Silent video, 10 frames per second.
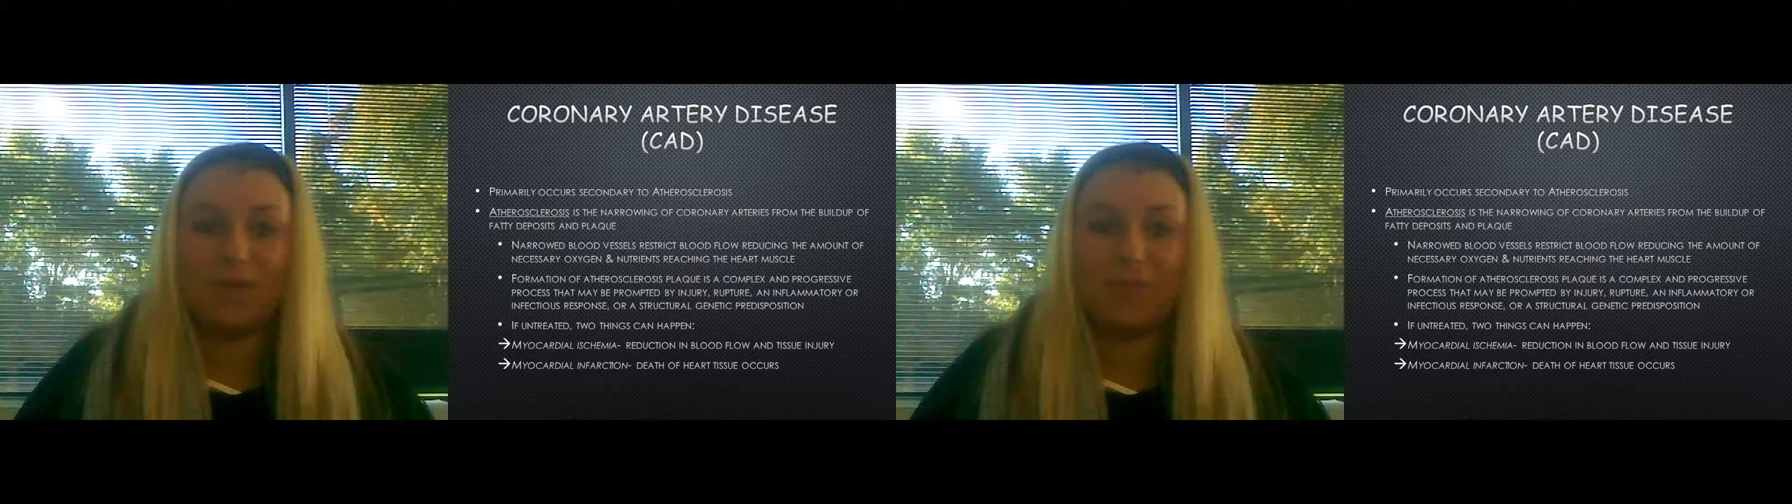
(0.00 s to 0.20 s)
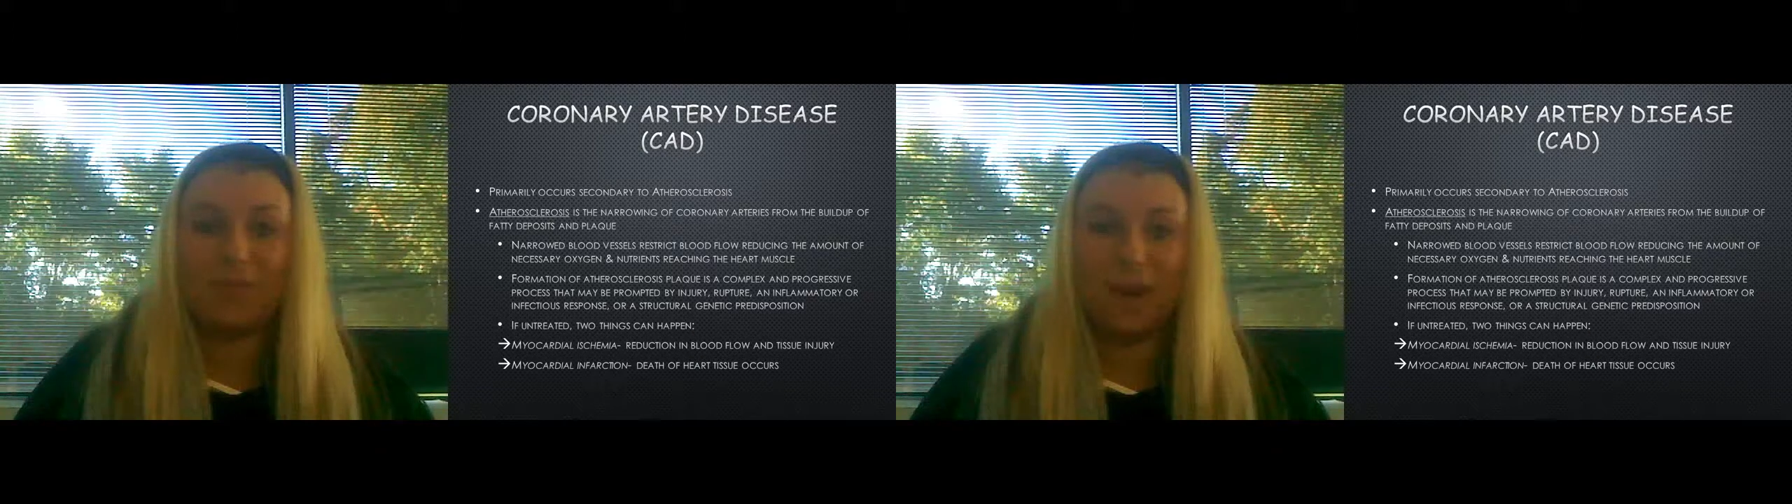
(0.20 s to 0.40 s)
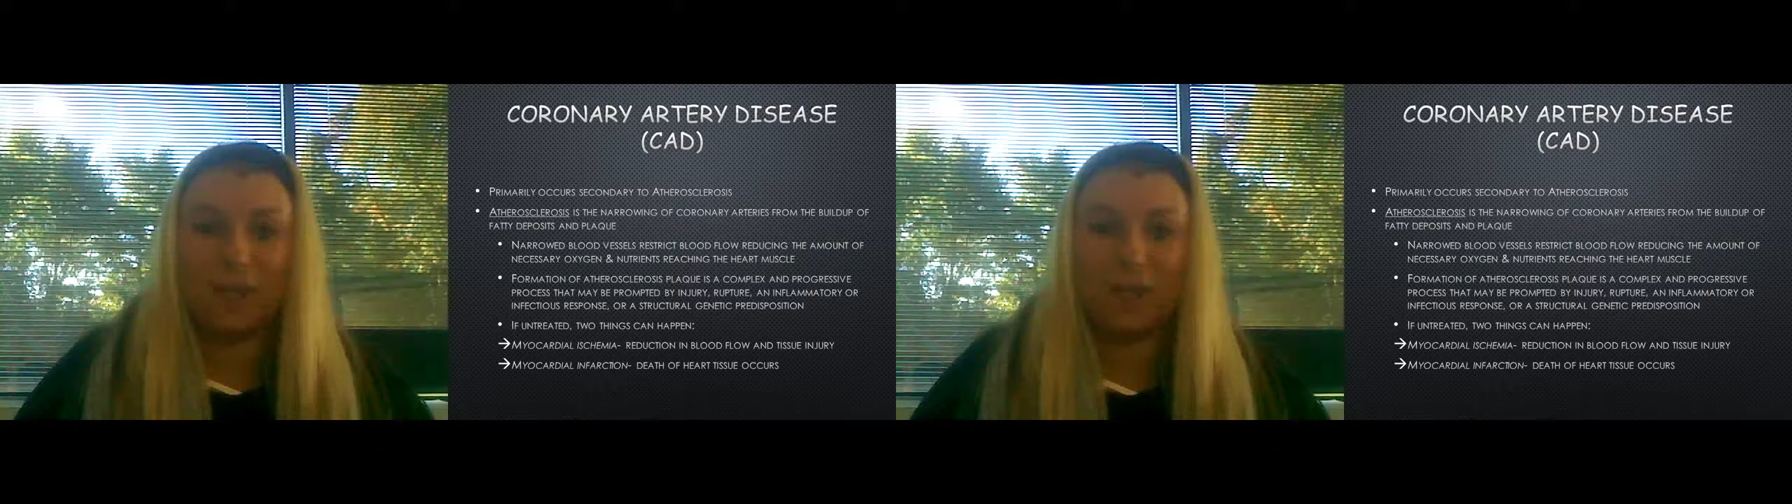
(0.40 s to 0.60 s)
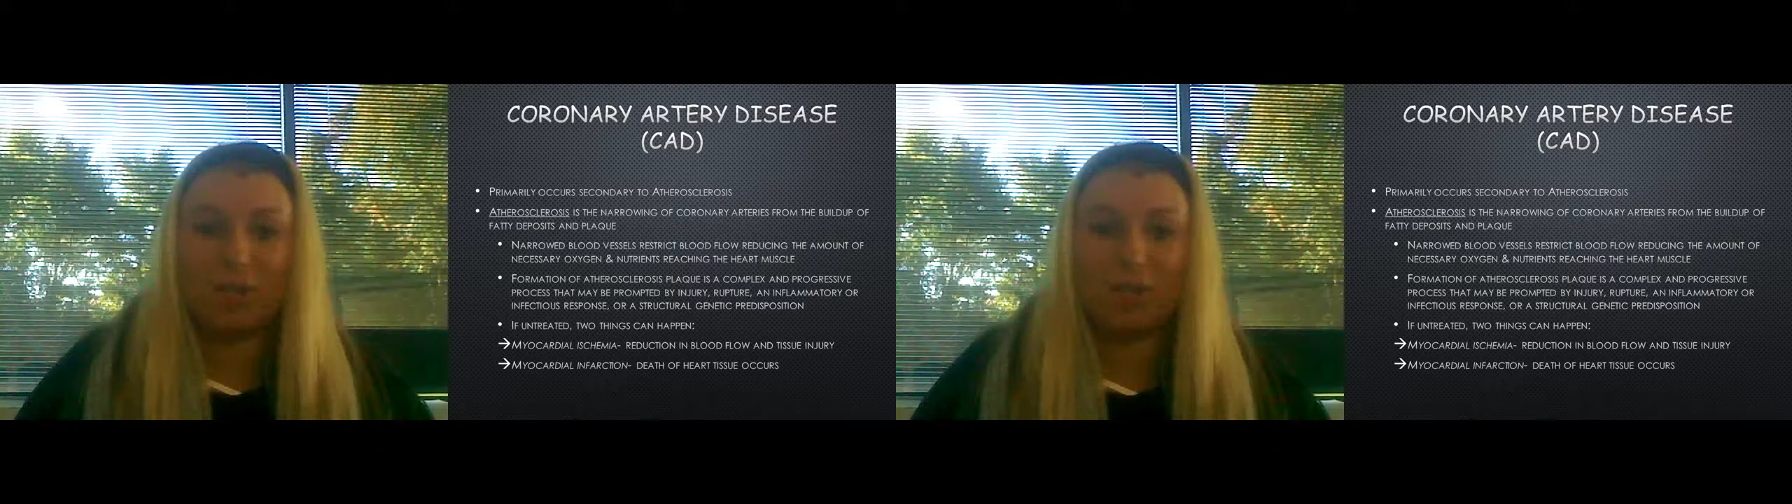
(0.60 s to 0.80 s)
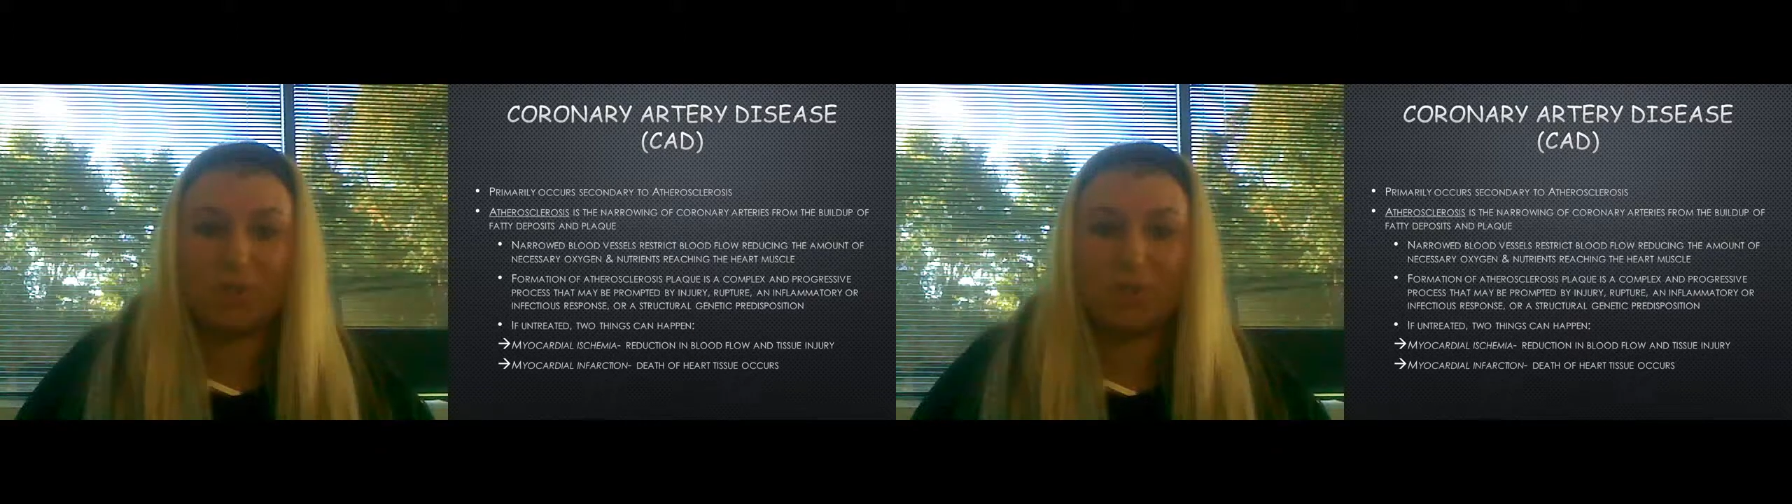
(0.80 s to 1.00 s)

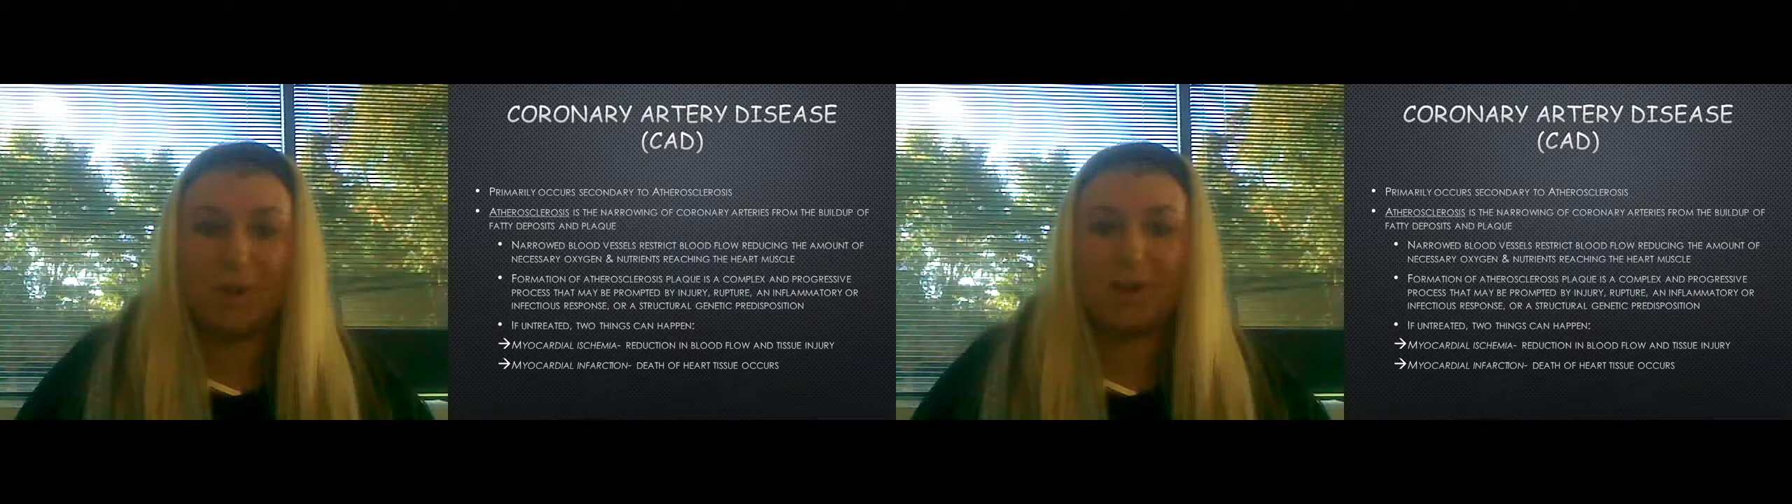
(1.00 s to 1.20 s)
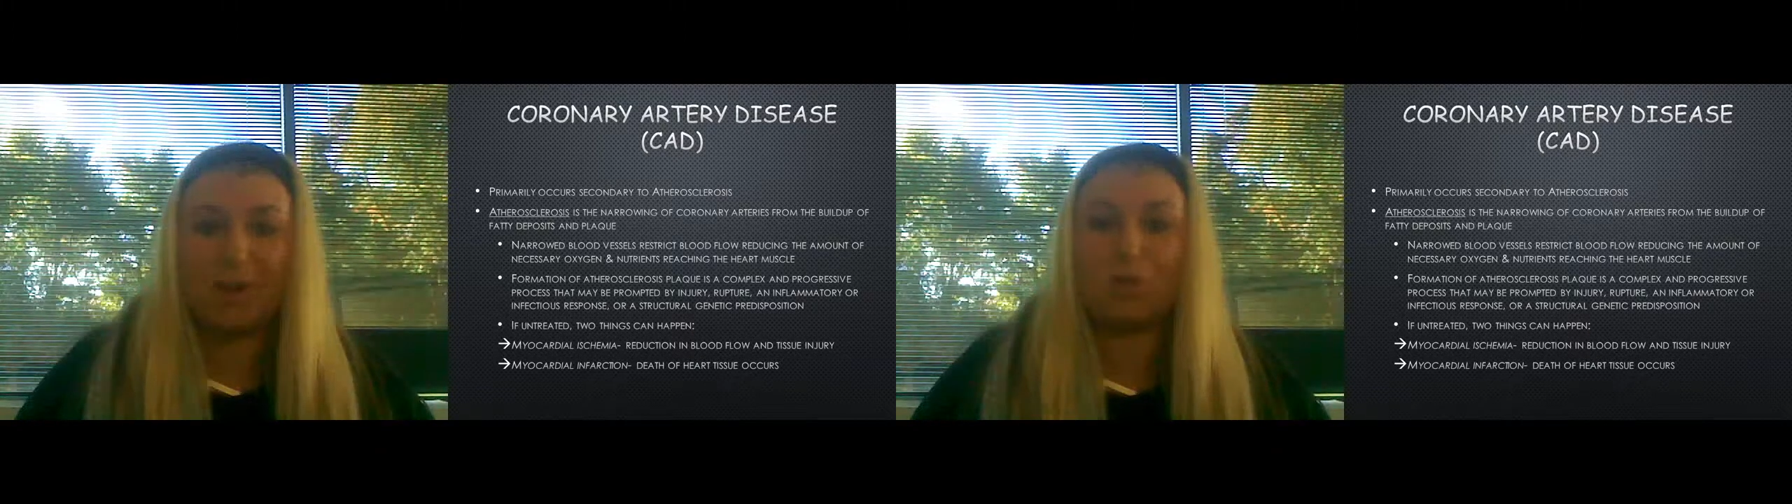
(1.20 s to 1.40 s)
infectious response,